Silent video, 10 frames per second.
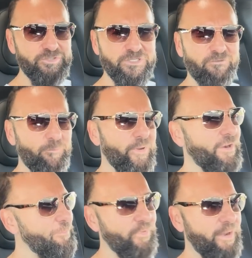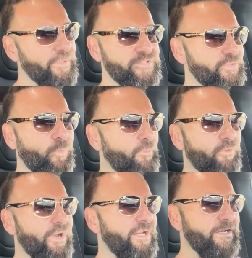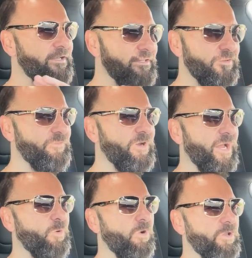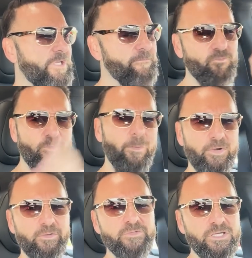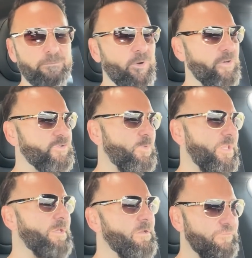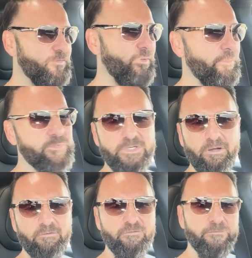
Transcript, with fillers: yourself a pair. I promise you won't regret it. They're very high quality. Remember to use Kid Poker 20 for 20% off.